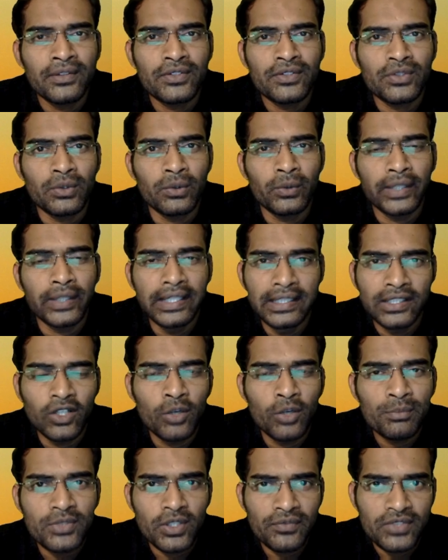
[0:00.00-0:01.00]
so in
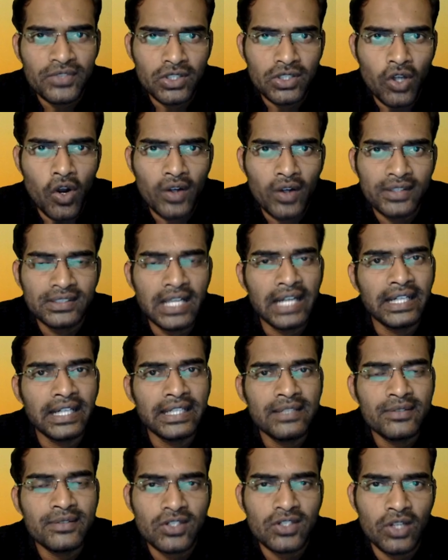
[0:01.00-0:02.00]
terms of stocks and
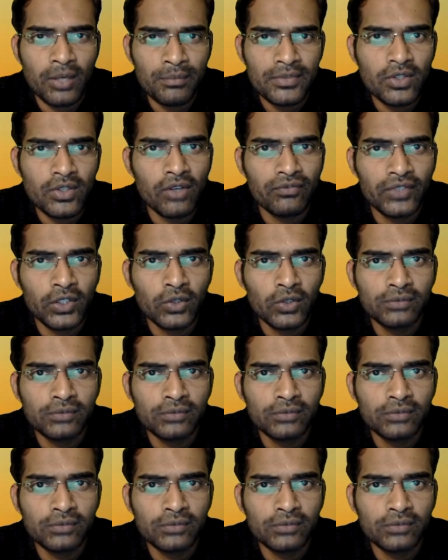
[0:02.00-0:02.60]
in terms of